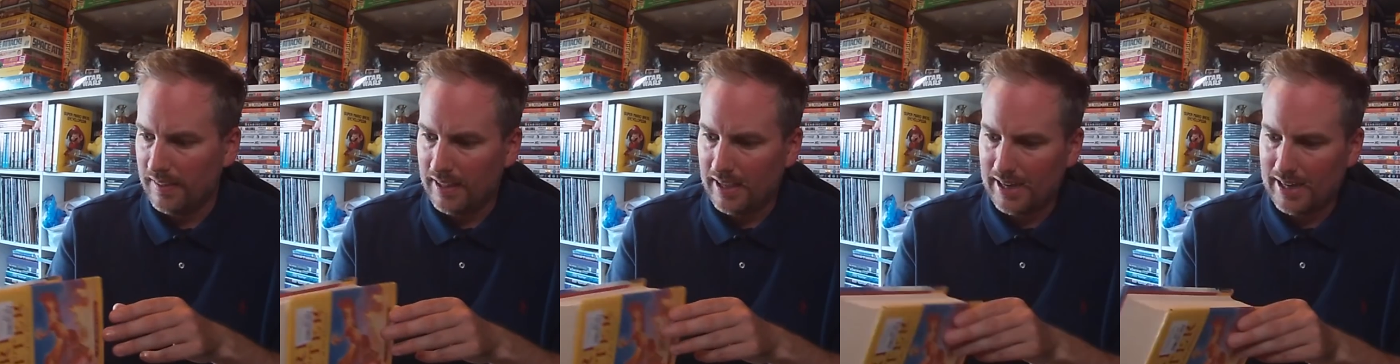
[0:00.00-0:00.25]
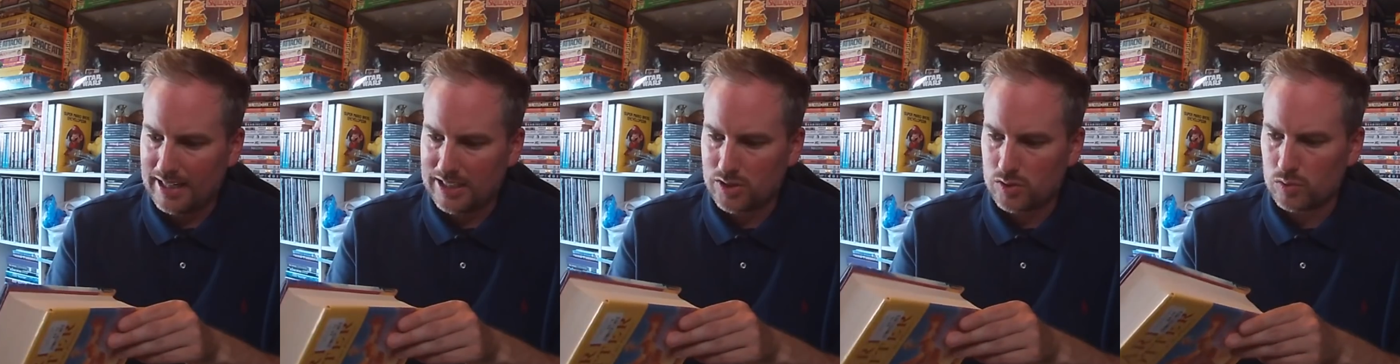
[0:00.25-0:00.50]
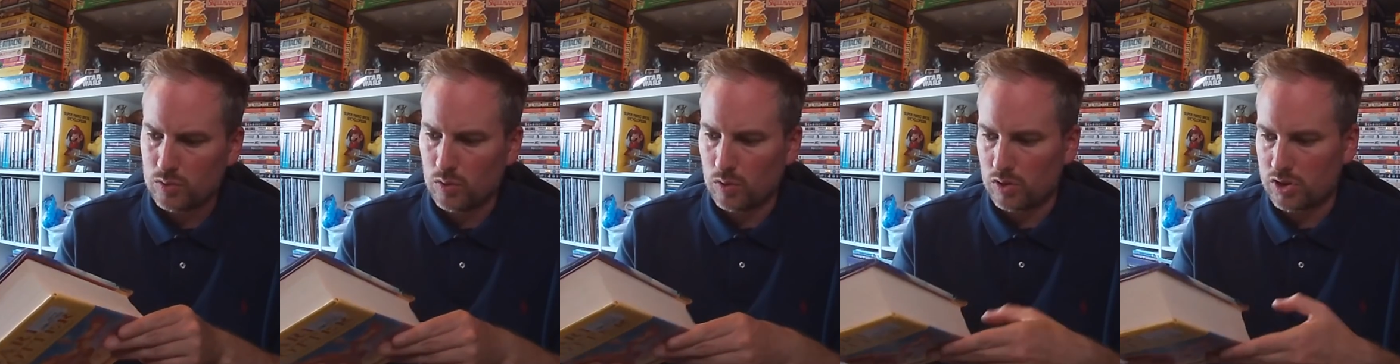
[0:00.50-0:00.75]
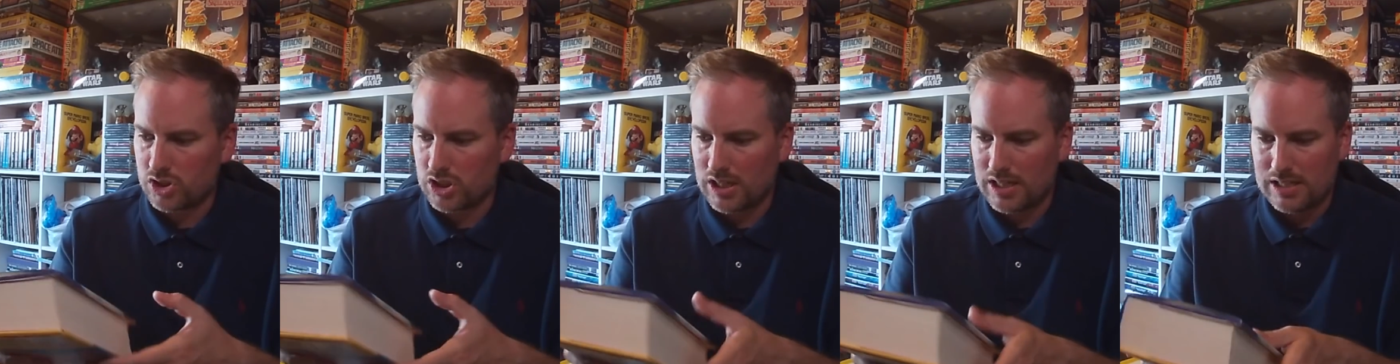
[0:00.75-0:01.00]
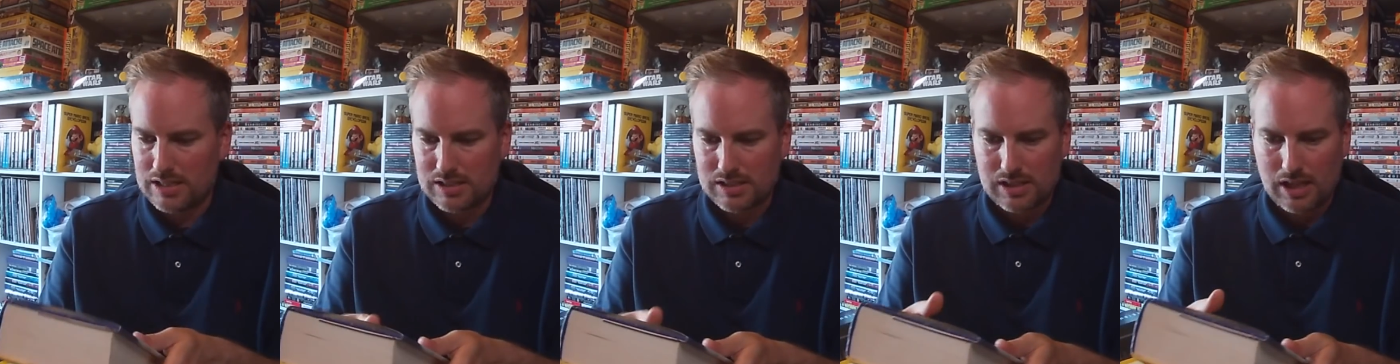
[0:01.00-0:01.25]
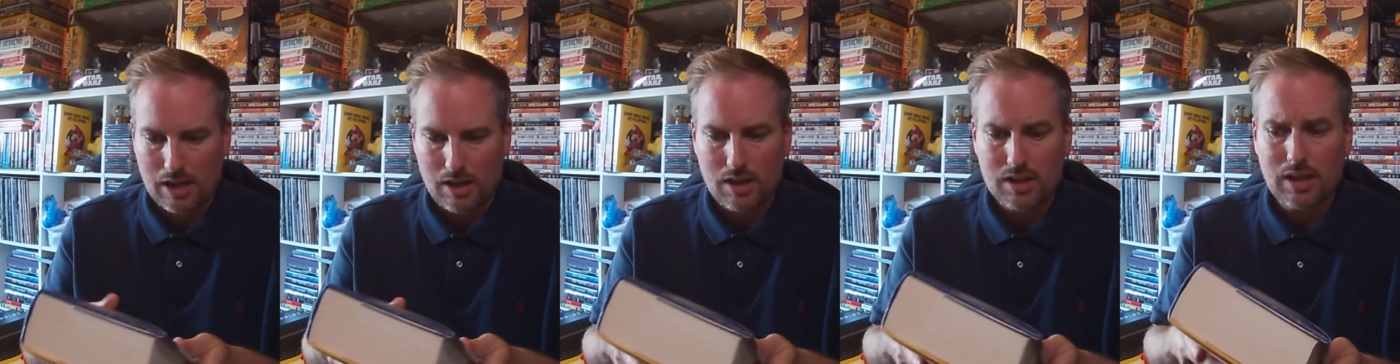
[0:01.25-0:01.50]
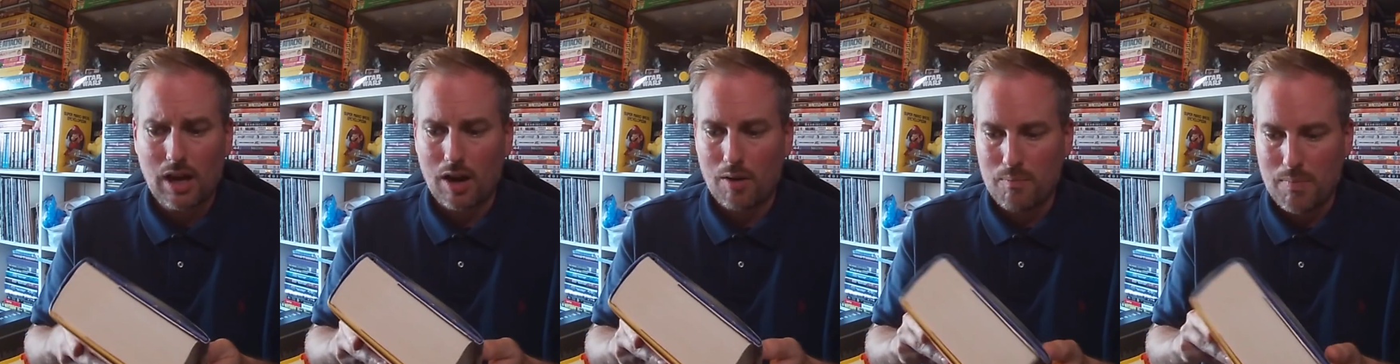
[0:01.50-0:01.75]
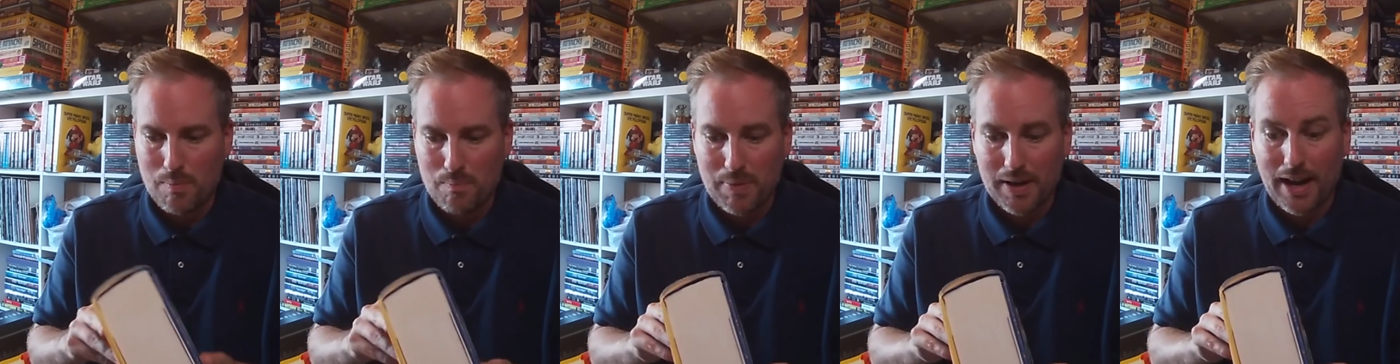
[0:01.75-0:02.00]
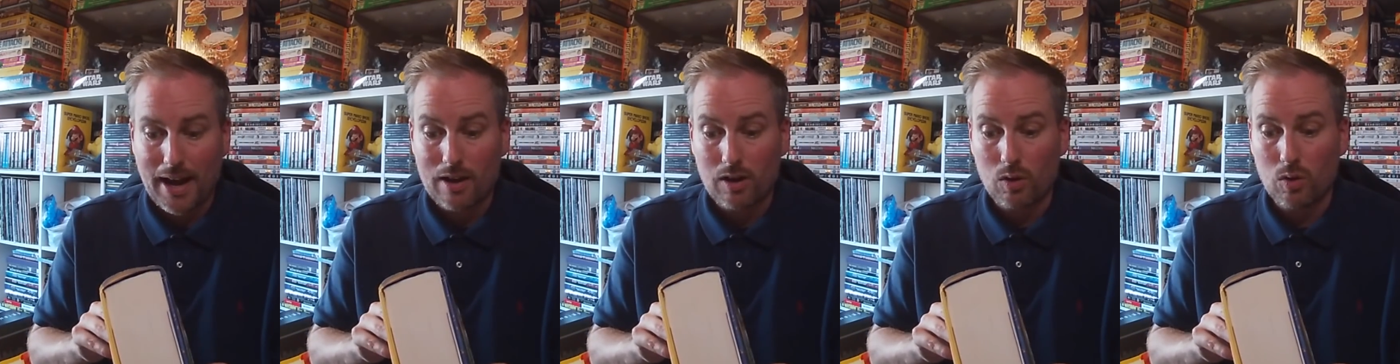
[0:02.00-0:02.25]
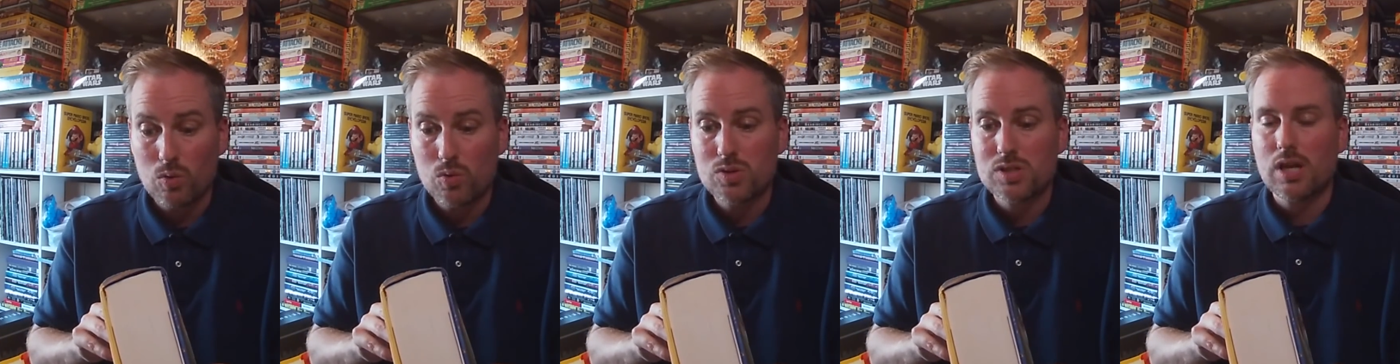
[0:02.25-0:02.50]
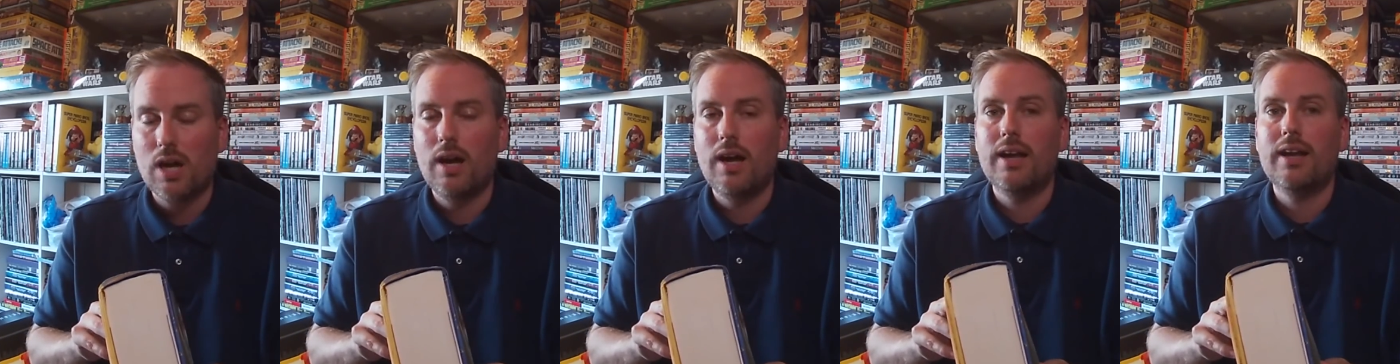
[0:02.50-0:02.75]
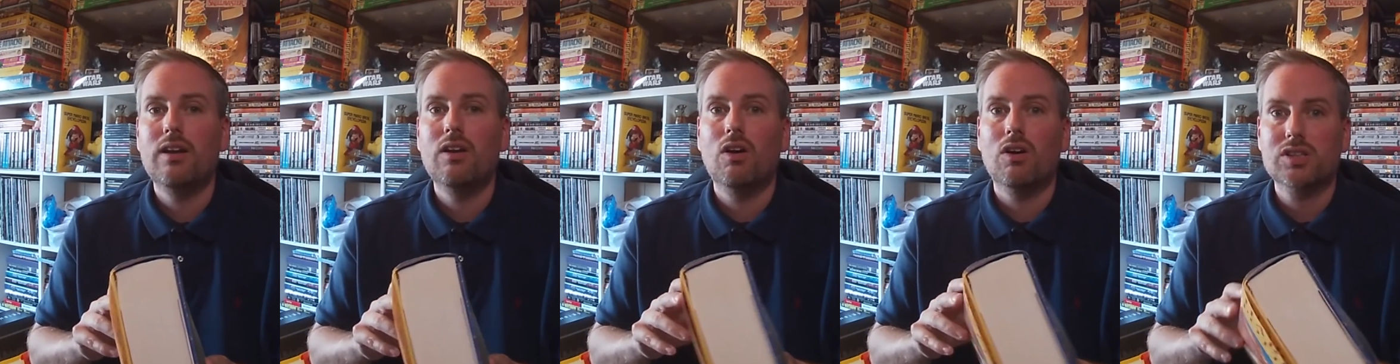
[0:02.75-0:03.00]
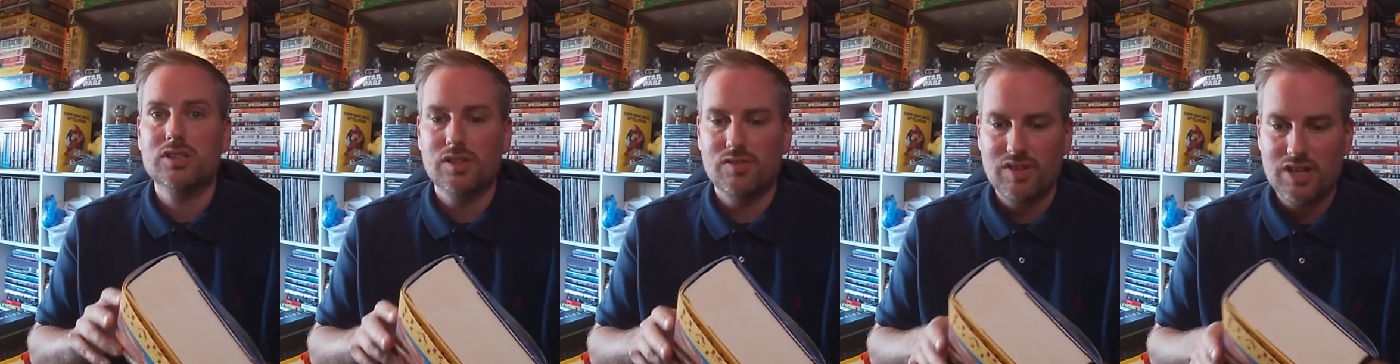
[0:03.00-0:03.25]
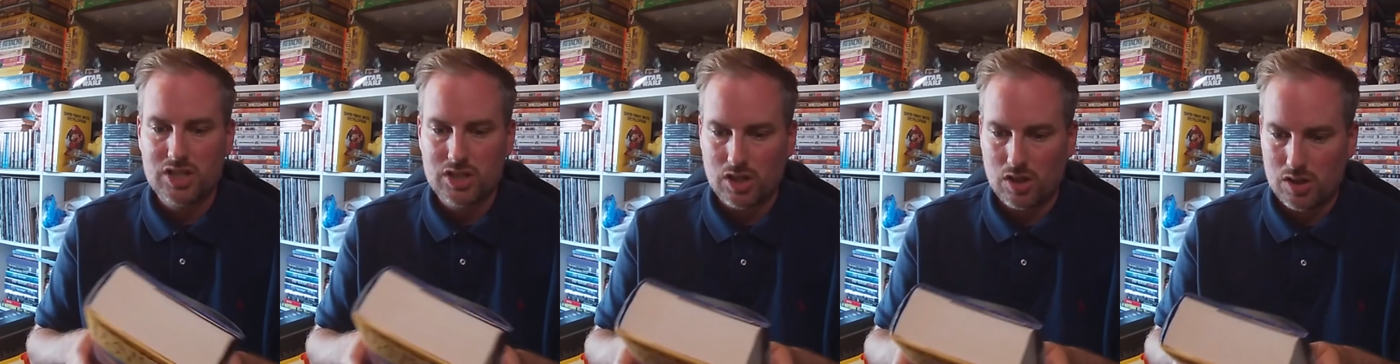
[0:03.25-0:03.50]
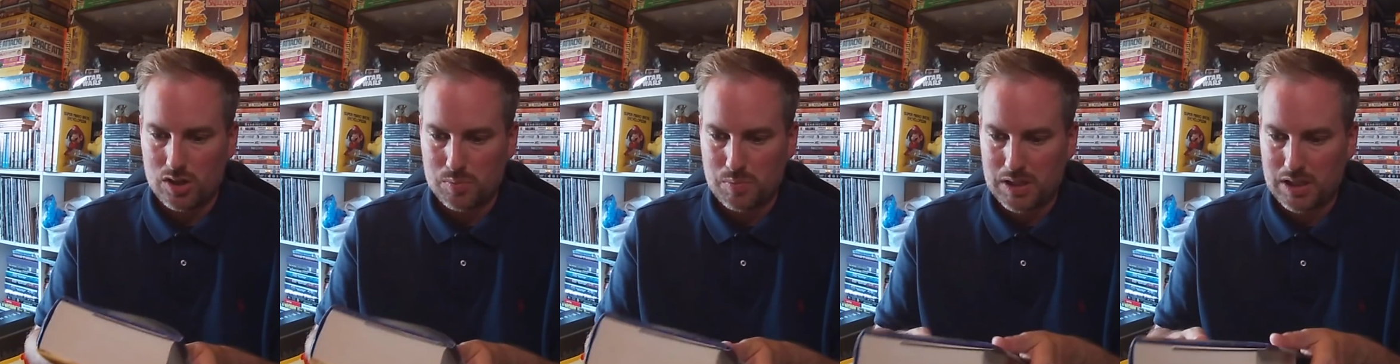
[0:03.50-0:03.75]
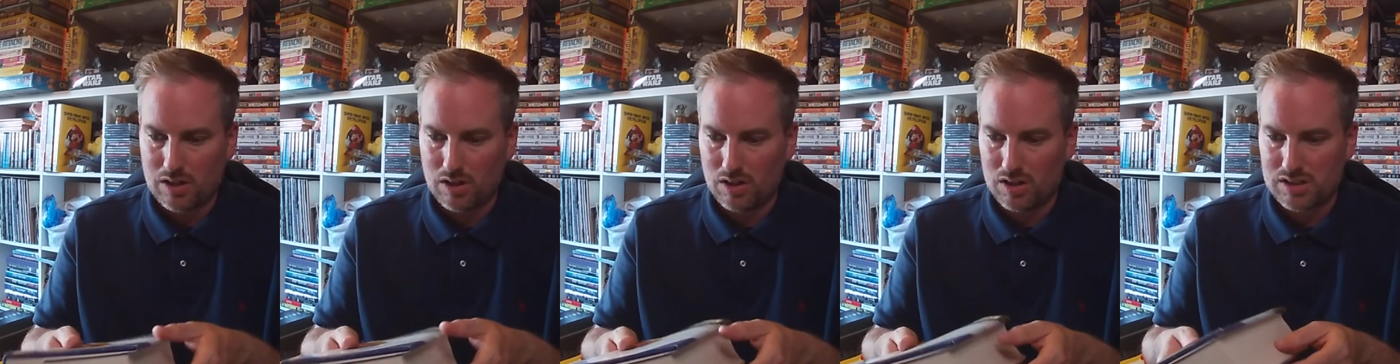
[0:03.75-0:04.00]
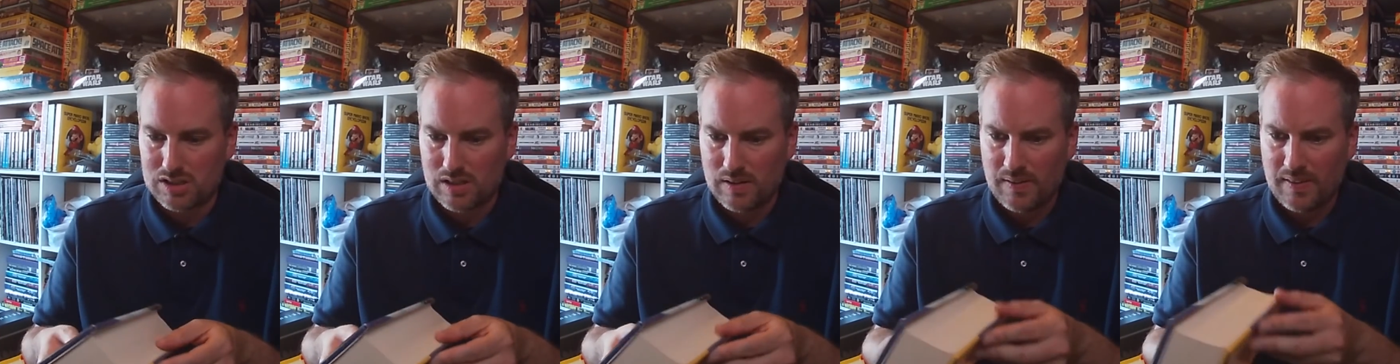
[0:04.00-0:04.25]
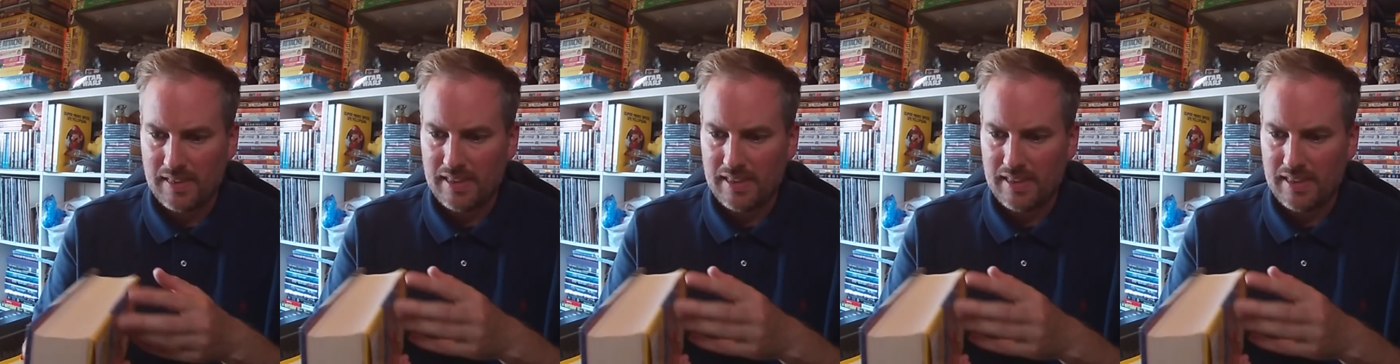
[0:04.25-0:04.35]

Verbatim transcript: And oh geez, I remember that caused a lot of issues, because